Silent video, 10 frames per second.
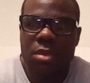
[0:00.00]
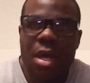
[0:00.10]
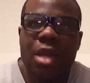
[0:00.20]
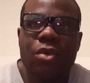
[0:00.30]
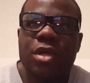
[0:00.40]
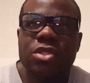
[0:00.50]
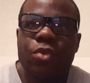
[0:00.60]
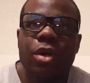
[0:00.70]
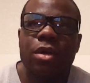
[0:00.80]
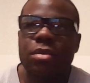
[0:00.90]
all across the
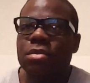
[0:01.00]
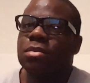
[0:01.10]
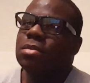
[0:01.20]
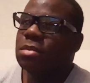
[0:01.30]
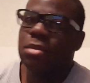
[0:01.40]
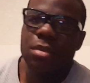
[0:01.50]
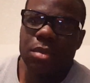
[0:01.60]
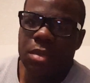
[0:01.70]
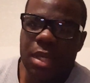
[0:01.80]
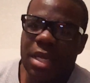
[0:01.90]
world,
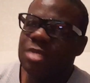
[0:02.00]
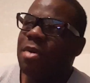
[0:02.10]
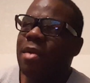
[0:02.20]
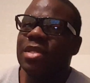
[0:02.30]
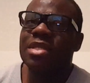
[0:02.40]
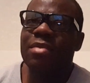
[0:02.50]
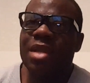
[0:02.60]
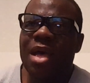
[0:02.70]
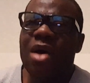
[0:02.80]
and that's probably something that